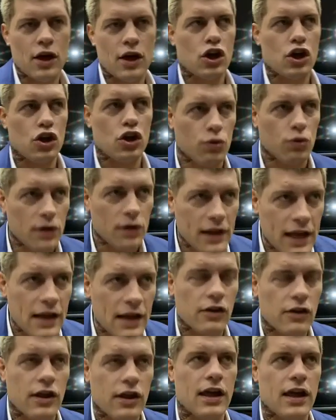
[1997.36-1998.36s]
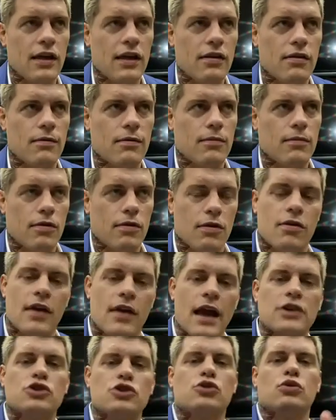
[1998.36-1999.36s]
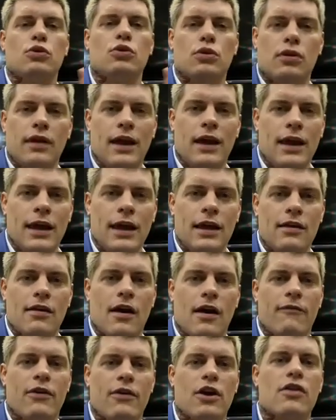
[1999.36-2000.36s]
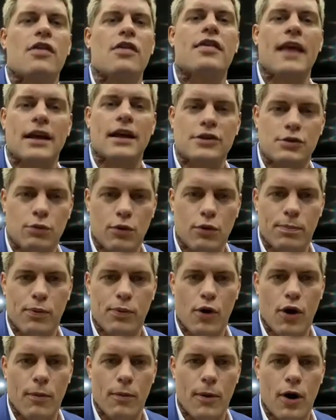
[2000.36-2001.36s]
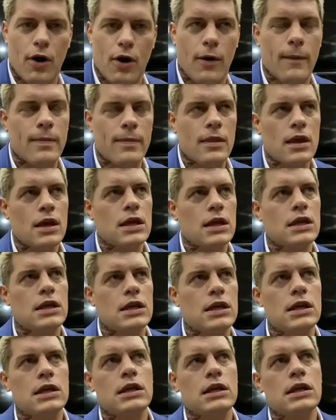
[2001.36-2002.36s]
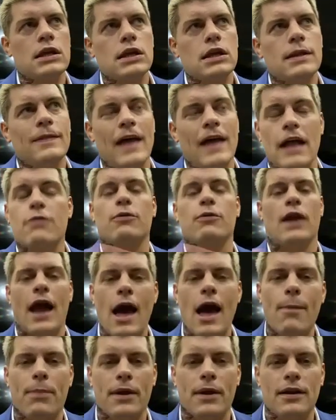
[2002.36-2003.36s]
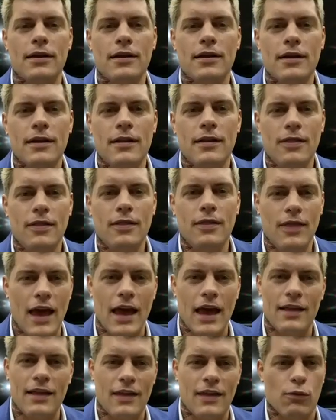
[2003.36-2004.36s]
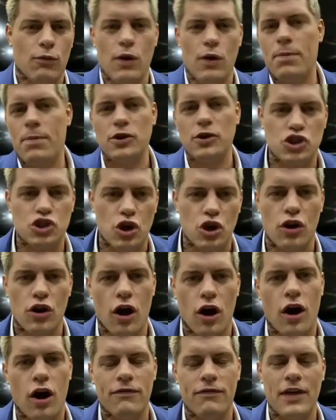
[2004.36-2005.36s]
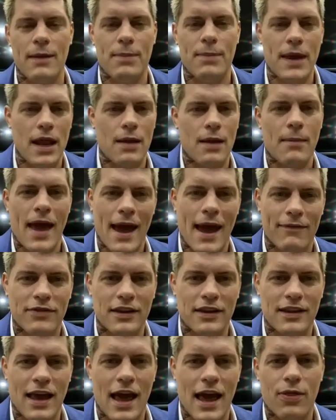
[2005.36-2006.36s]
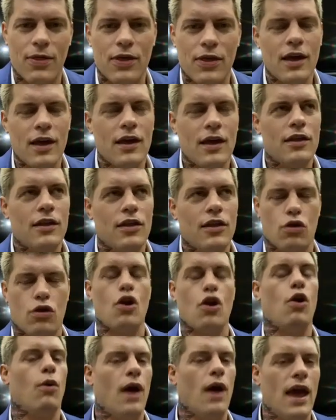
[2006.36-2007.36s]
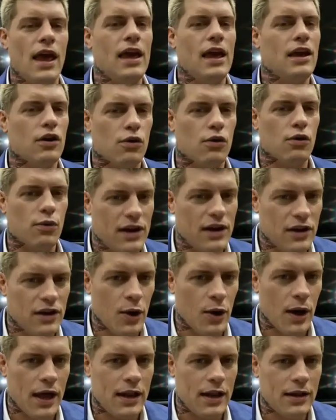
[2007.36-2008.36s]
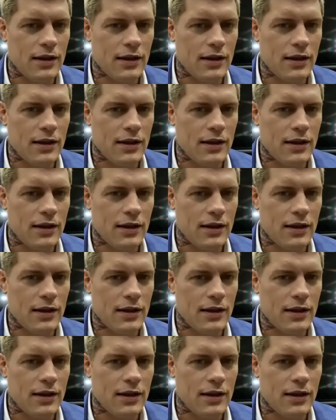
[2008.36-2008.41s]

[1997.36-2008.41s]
uniquely sexually, a very sexual promo. That's what happened. They, they rip his shirt off, they beat him half to death. There's no way he could redo it.